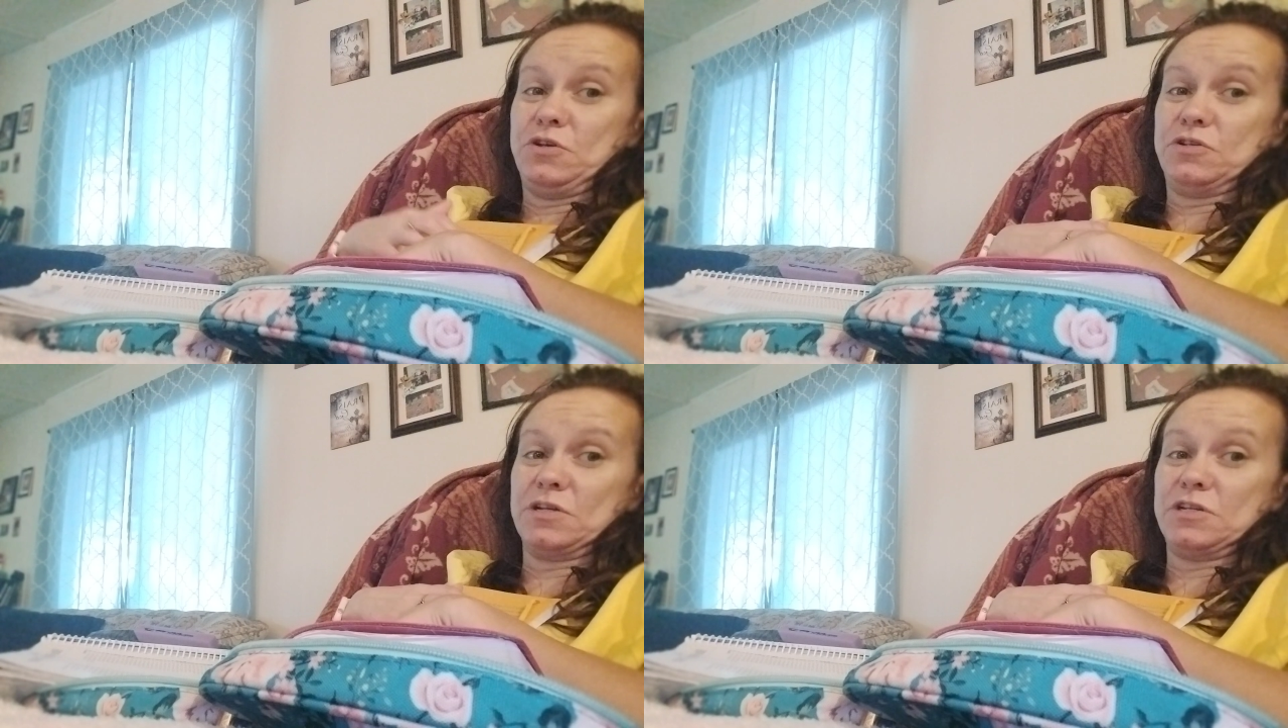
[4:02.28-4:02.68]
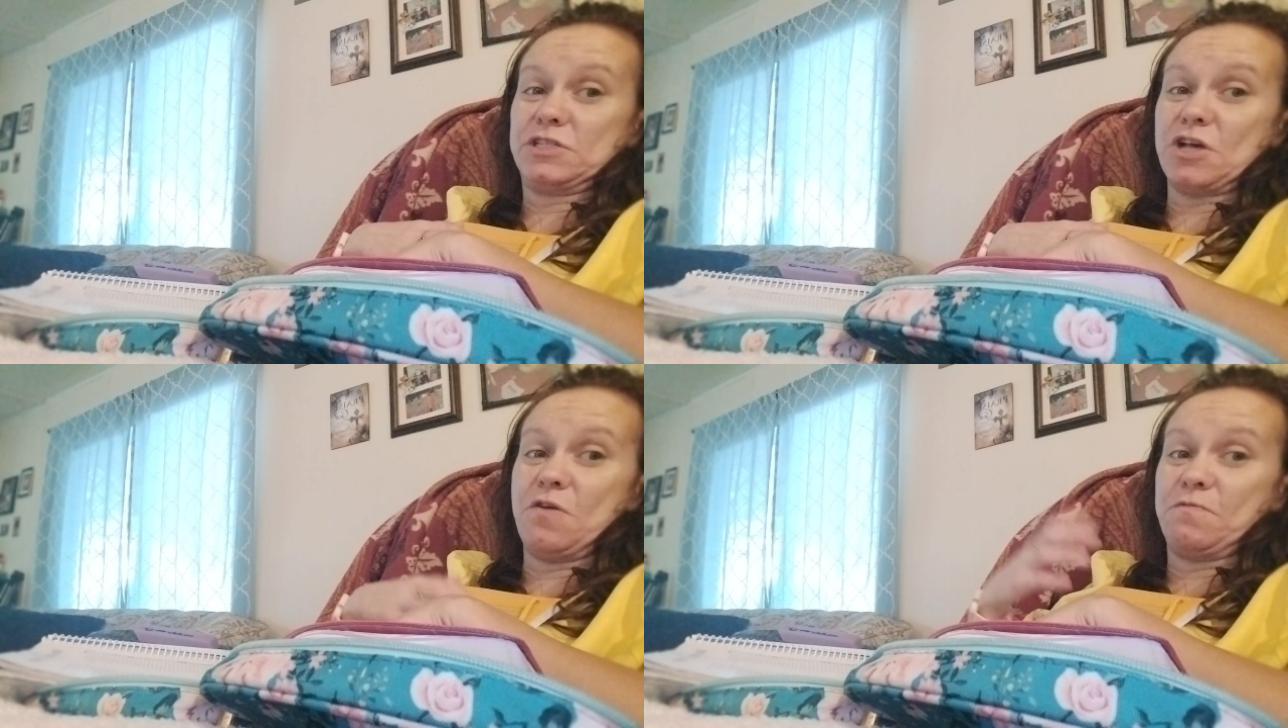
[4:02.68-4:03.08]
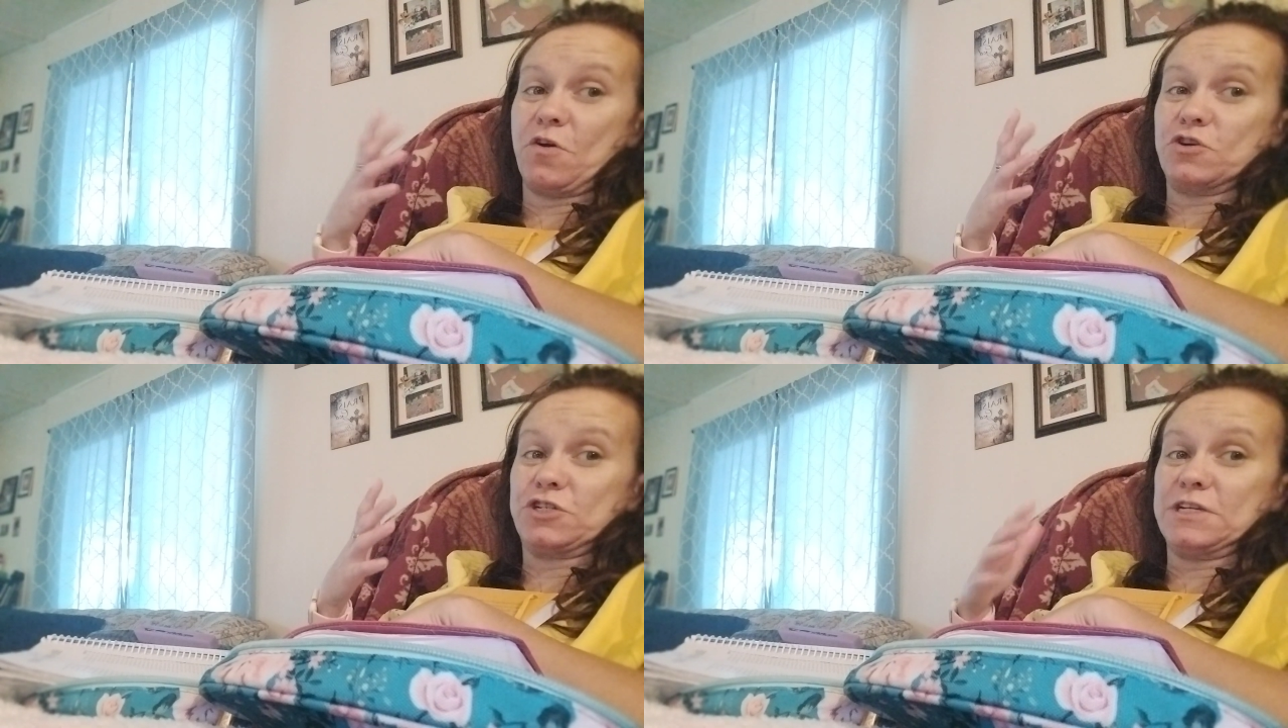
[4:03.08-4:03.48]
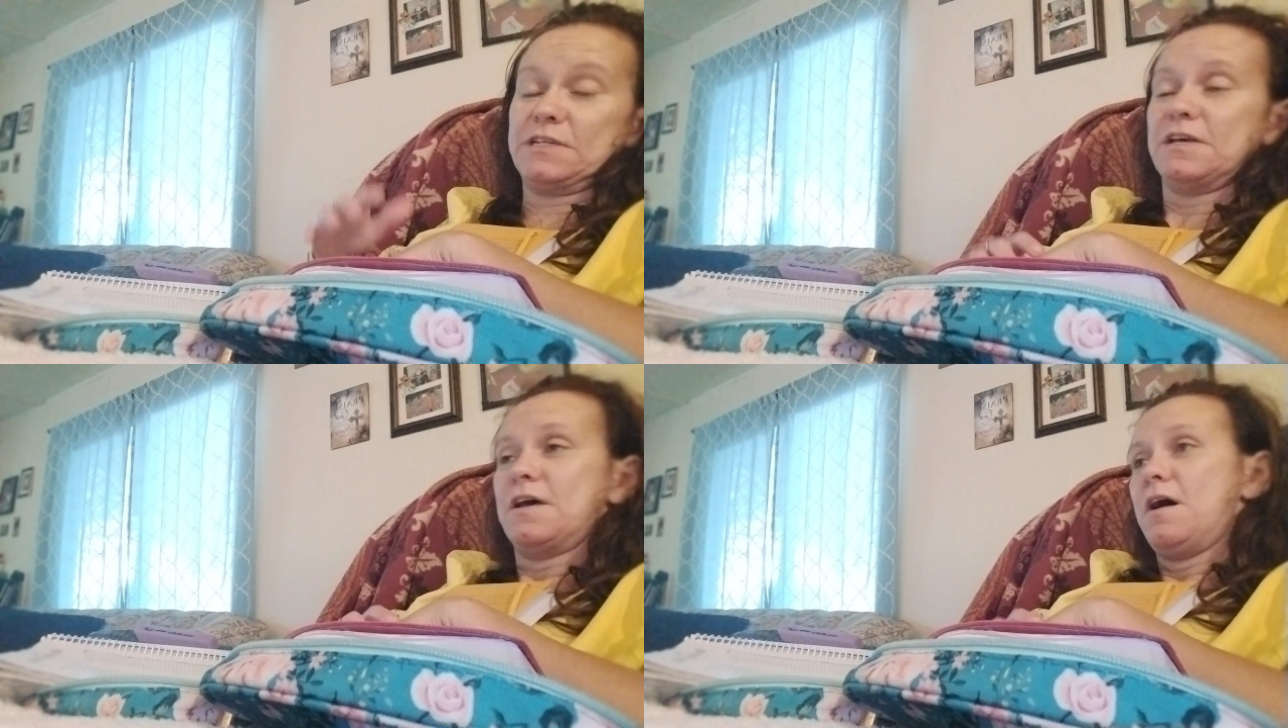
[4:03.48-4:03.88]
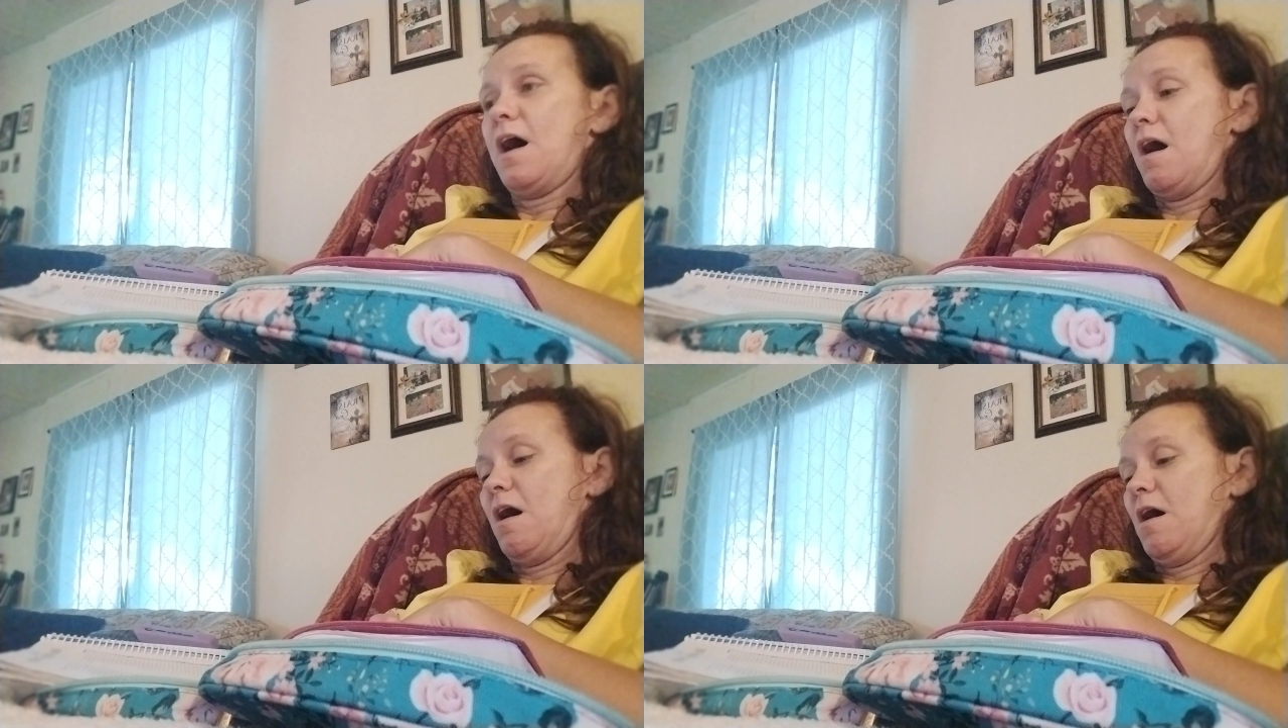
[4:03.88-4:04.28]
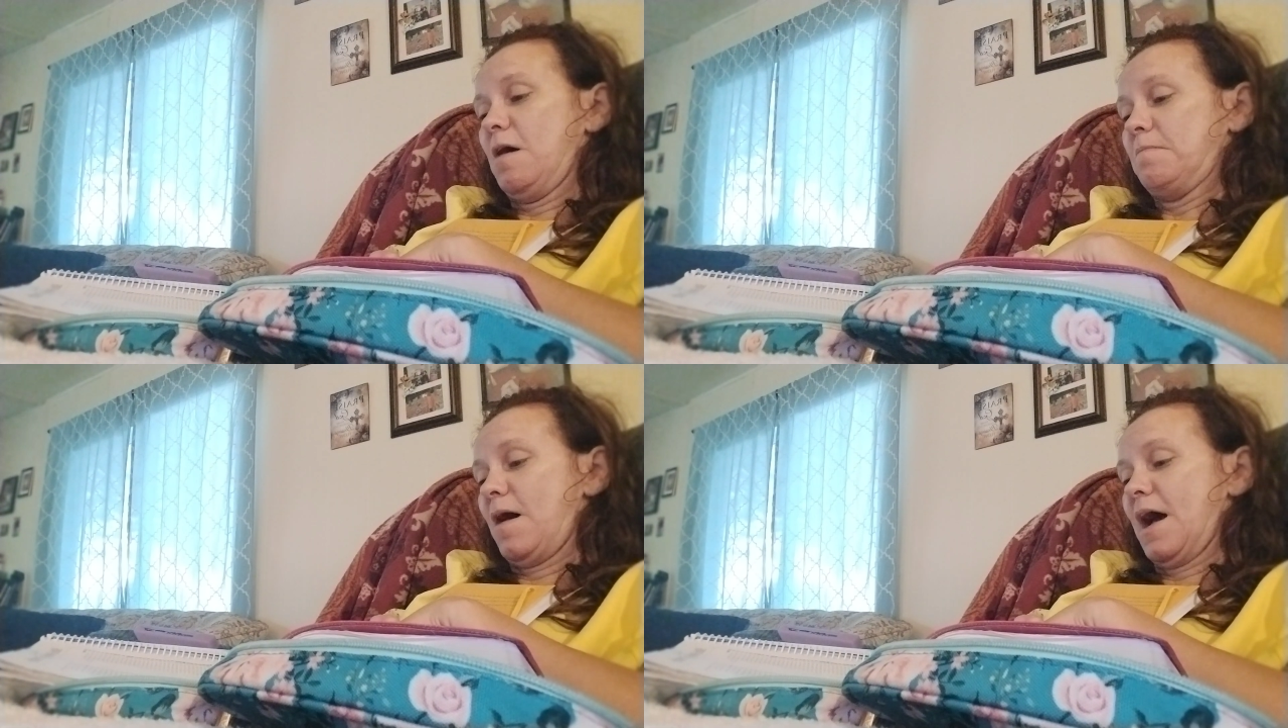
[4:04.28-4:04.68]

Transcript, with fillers: using the soap version, um,